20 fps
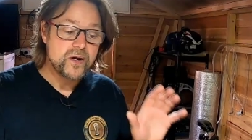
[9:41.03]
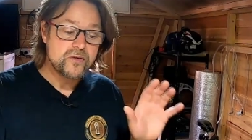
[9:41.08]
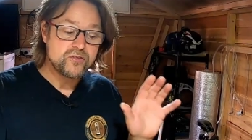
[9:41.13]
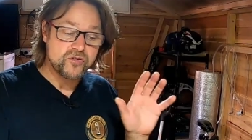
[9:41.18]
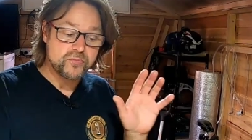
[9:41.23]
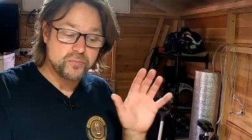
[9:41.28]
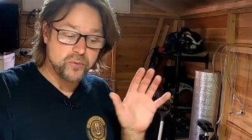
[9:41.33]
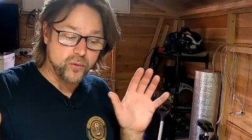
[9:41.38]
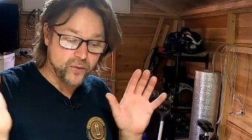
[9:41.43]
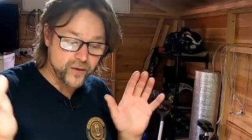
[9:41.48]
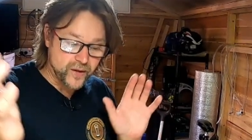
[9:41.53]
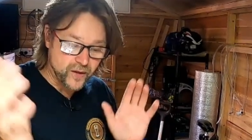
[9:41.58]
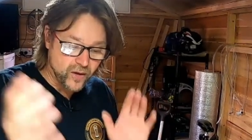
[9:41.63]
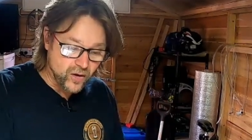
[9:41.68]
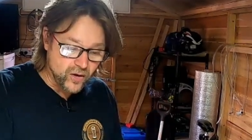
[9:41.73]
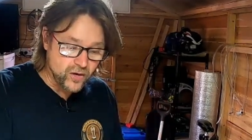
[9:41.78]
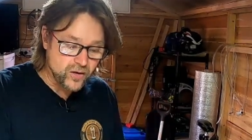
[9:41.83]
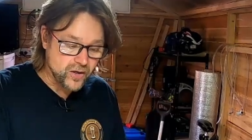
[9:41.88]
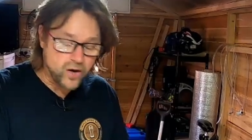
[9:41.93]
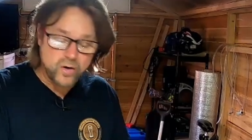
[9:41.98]
Just pour your
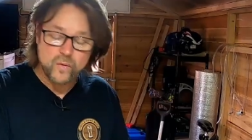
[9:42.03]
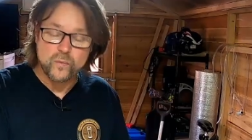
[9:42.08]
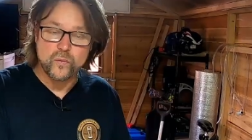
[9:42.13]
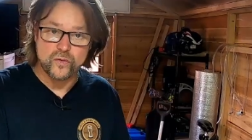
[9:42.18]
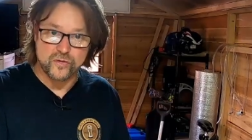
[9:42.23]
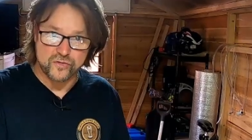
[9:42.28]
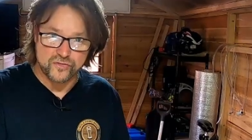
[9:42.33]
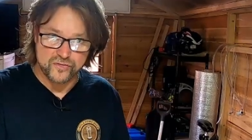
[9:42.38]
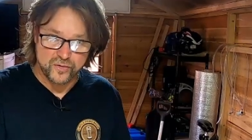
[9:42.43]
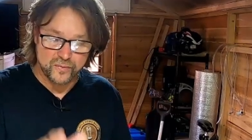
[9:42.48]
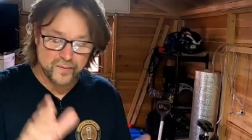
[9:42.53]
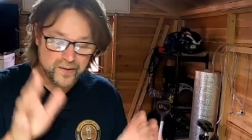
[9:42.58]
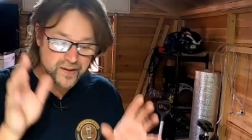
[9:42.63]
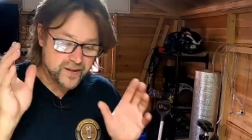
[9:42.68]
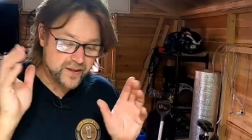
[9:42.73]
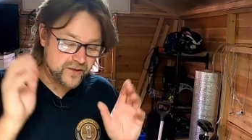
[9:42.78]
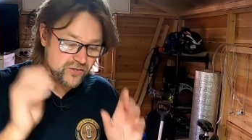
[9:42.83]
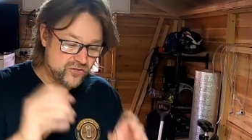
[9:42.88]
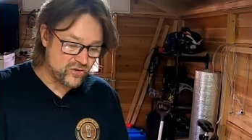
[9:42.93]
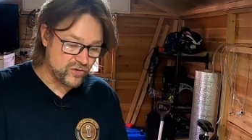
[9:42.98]
cold water,
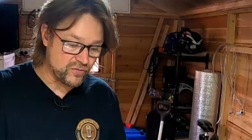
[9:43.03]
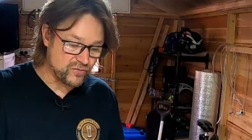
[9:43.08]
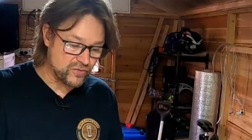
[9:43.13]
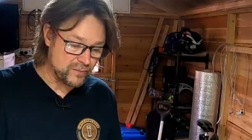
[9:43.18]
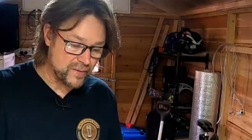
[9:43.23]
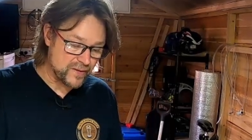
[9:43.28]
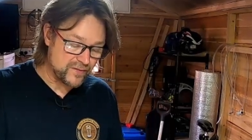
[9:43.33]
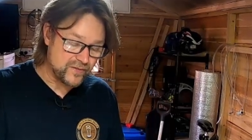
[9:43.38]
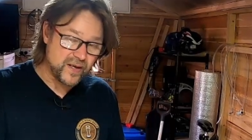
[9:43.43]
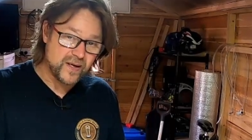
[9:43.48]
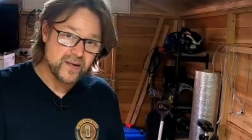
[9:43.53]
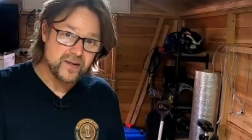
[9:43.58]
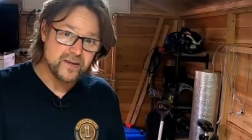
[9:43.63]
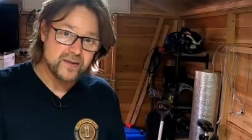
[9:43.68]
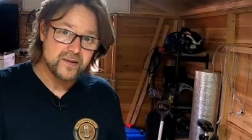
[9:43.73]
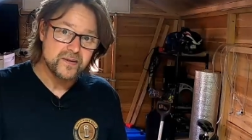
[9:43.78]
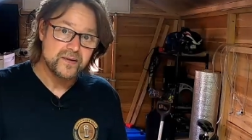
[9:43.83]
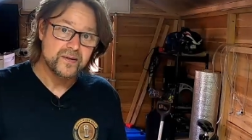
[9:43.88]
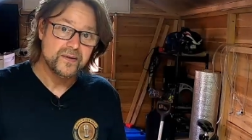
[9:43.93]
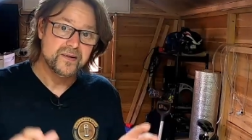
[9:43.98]
into your fermenter.
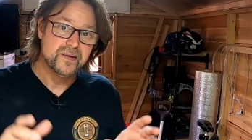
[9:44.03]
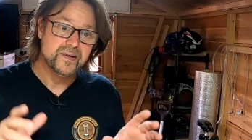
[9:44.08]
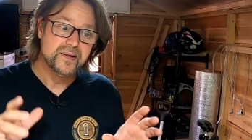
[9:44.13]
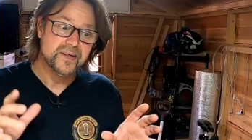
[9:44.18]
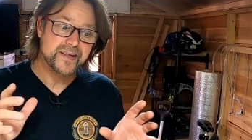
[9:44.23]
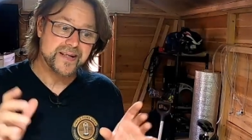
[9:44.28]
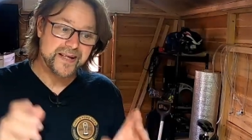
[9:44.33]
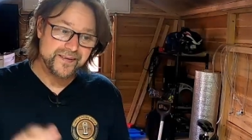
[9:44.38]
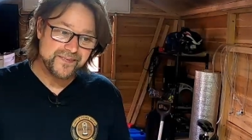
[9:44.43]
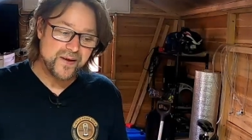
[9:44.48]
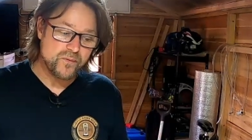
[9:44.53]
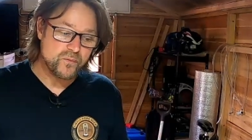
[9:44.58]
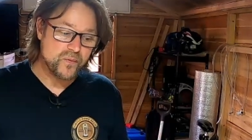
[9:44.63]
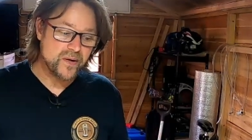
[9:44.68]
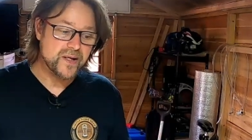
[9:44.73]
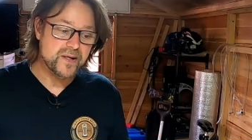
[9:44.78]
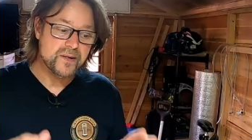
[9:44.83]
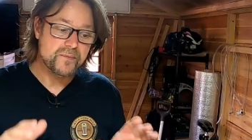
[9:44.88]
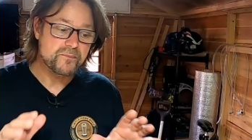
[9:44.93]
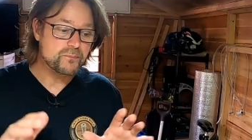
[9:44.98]
Get that
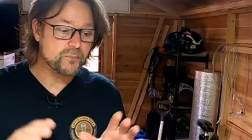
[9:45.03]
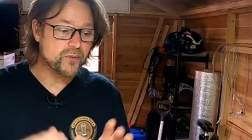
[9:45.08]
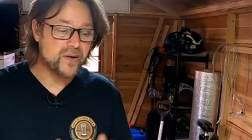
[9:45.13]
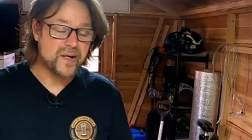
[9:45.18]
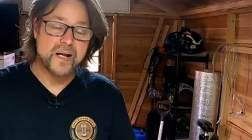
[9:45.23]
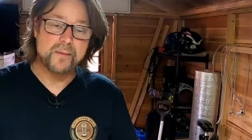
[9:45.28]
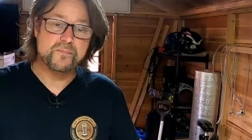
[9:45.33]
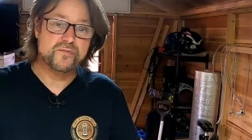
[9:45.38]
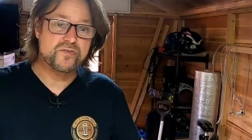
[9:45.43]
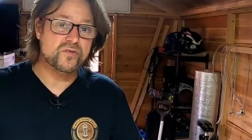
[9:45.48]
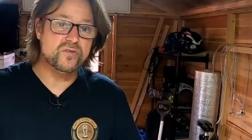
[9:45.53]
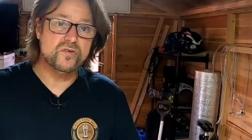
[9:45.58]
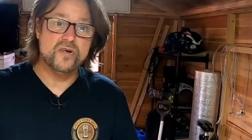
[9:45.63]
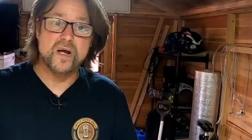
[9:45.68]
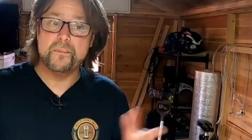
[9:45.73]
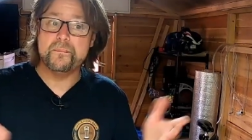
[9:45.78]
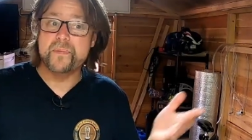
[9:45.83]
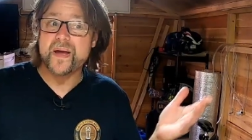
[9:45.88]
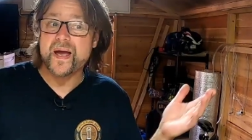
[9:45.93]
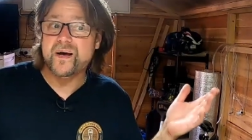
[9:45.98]
ready. Bring it up to
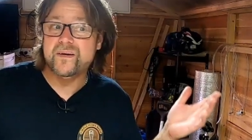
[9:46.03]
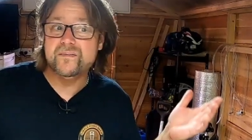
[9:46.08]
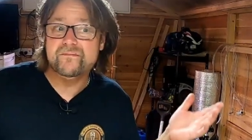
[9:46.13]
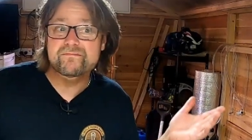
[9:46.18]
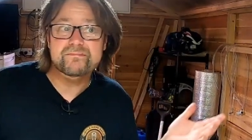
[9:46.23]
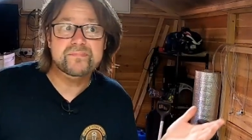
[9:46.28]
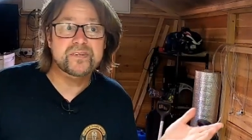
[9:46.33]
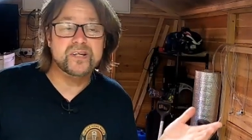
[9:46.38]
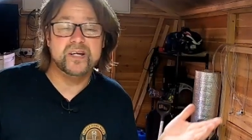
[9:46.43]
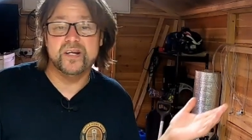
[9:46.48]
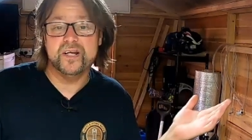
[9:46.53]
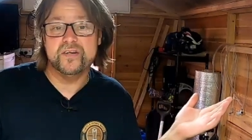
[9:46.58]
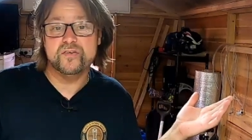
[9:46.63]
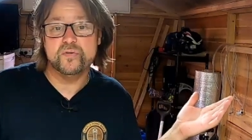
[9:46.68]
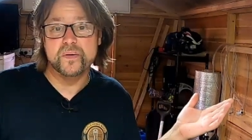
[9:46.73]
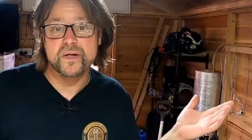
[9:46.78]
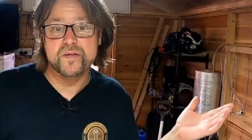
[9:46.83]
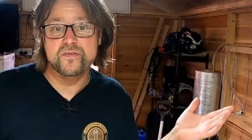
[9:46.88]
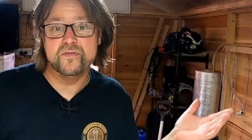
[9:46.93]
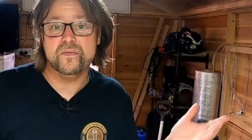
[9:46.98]
about, you need
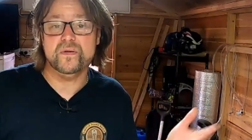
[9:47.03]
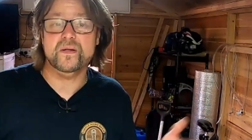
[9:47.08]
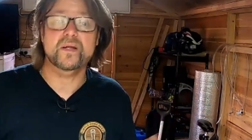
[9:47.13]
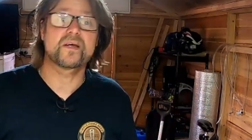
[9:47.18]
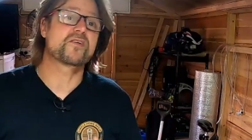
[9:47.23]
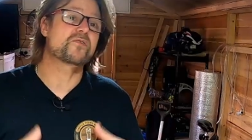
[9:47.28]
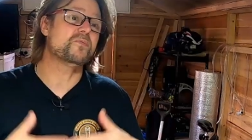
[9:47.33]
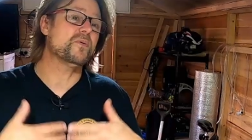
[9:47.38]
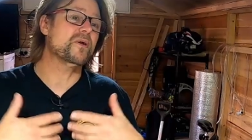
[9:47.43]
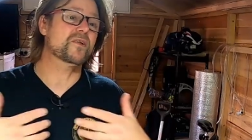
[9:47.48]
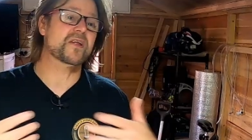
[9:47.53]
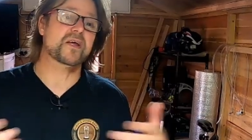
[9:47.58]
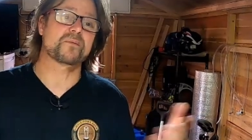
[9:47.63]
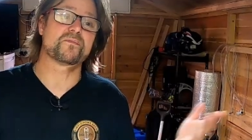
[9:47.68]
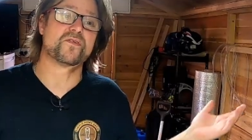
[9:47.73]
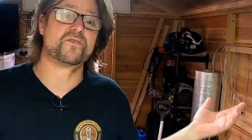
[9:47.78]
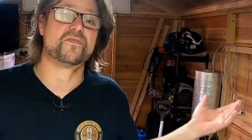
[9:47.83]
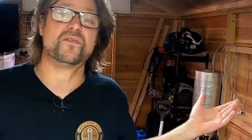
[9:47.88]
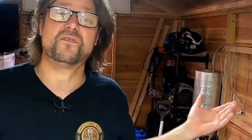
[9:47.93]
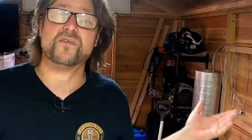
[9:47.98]
23 litres. Bring it
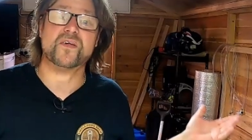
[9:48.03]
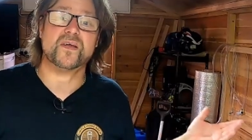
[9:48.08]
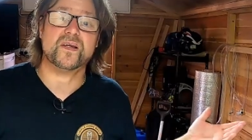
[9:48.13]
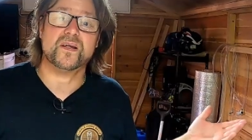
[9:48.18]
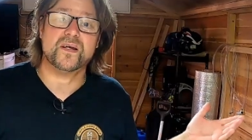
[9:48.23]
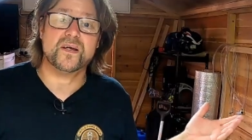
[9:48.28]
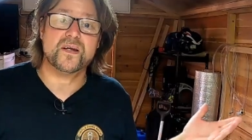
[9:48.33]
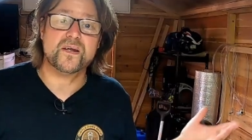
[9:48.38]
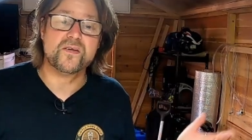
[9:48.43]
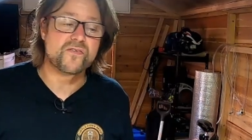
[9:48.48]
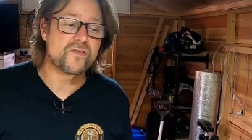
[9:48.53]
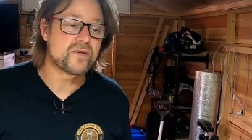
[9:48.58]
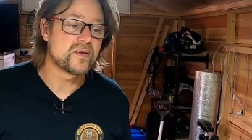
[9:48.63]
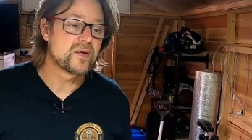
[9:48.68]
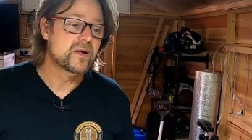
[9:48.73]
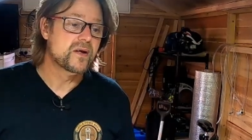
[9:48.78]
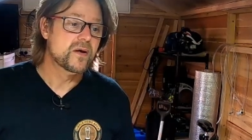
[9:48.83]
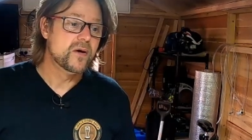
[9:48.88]
up to 15 litres.